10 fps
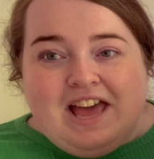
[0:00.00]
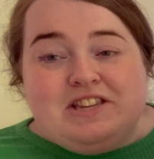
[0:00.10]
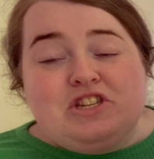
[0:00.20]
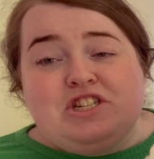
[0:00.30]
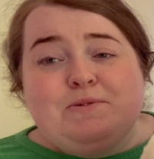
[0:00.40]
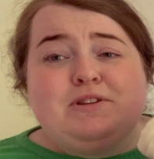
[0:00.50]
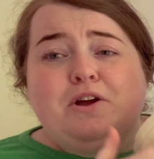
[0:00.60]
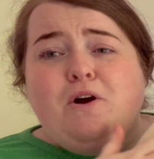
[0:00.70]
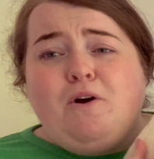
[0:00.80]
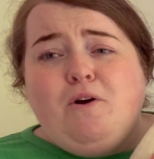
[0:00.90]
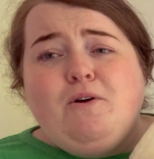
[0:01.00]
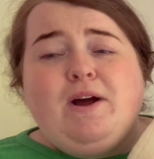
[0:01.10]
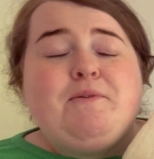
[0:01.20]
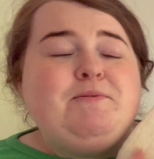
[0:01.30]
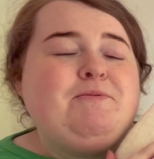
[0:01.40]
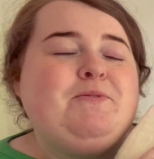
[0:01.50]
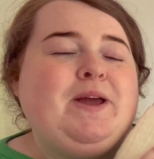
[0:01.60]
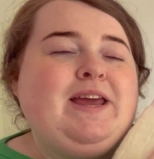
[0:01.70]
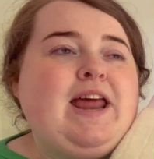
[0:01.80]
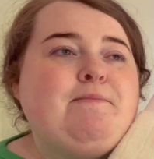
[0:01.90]
So she was like, oh, I remember we
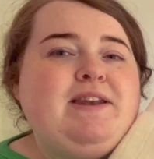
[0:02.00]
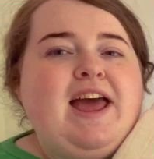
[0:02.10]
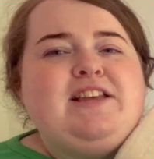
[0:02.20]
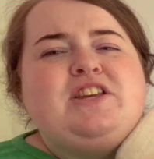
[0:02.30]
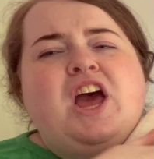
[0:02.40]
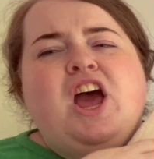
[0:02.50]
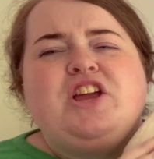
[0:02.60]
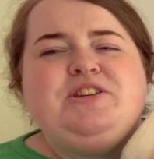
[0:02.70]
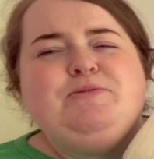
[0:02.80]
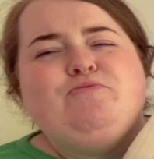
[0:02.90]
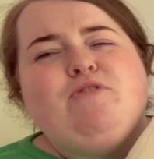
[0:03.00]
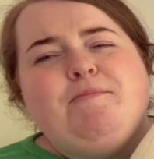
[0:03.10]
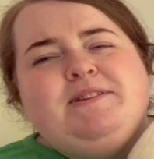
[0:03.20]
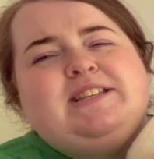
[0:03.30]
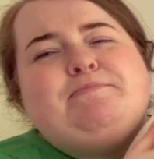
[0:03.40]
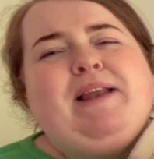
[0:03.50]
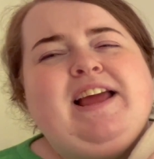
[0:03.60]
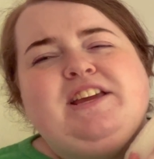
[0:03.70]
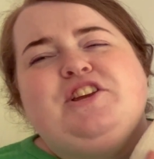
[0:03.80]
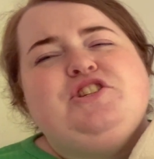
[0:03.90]
were in M&S and she was rubbing this
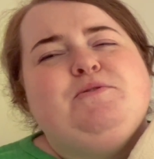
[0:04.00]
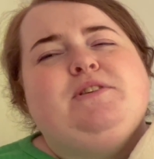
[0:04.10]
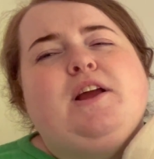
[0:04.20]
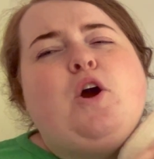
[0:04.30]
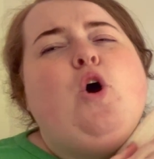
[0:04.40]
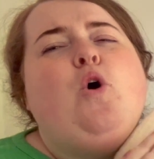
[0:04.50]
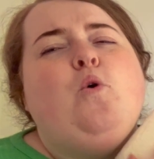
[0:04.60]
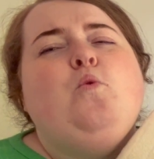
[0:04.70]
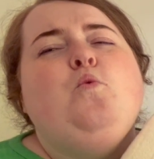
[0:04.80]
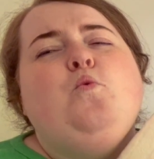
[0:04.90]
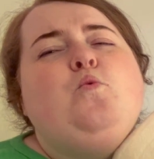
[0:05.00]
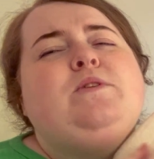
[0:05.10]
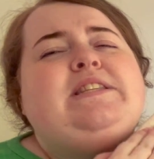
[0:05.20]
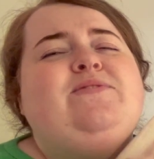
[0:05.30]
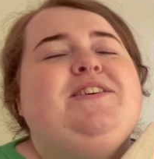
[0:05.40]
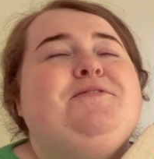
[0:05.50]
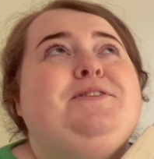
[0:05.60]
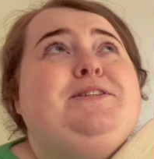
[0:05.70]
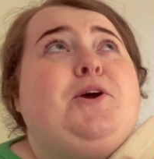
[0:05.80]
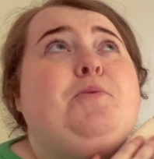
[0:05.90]
blanket and she was like, oh, this
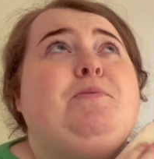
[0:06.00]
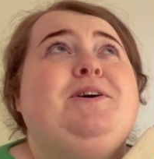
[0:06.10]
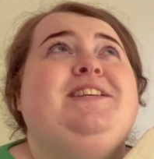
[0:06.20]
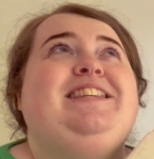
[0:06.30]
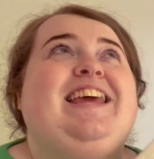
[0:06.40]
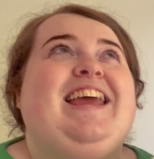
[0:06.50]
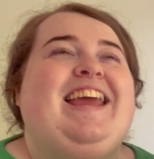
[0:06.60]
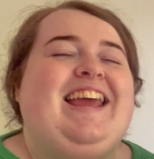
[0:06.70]
feels so pussy.